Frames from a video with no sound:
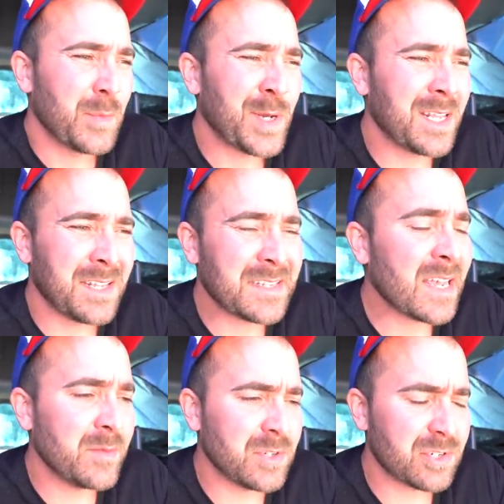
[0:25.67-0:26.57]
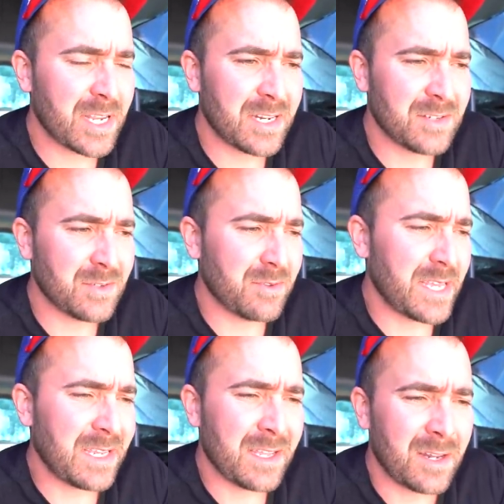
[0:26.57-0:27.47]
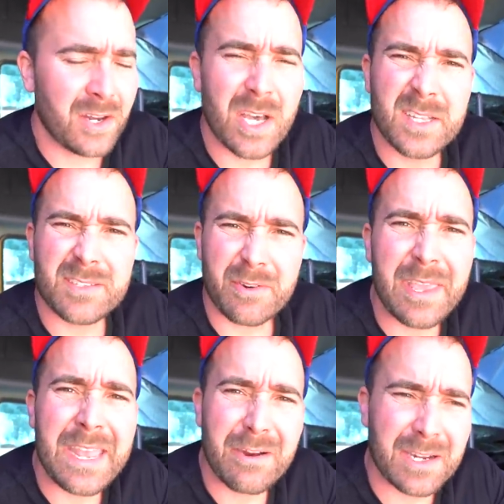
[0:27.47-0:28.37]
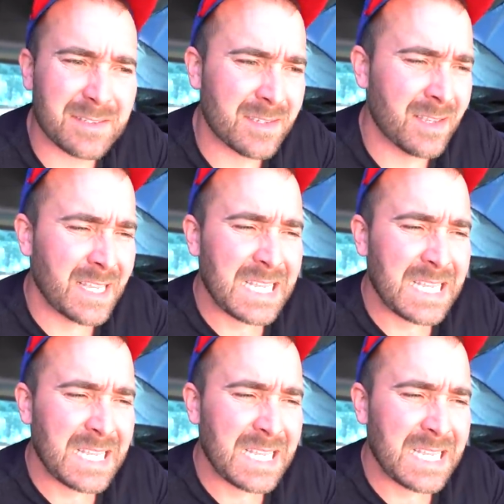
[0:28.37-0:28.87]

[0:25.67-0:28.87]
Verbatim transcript: but anytime you try to do like nuts or carrots,